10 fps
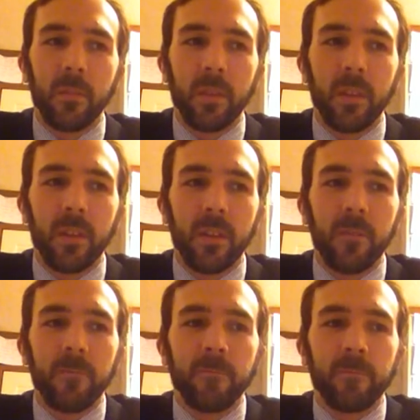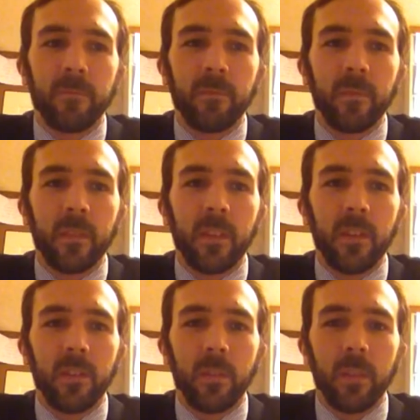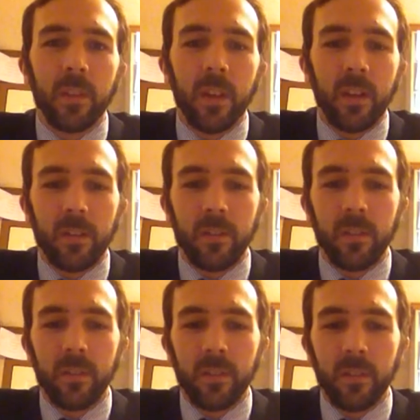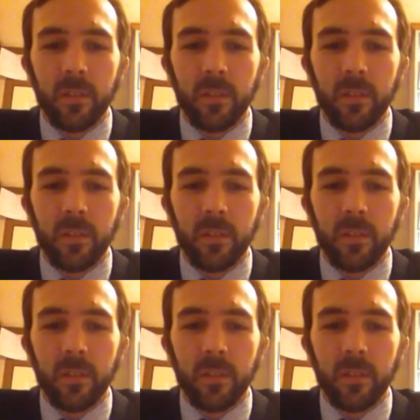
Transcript: but some of the doctrines,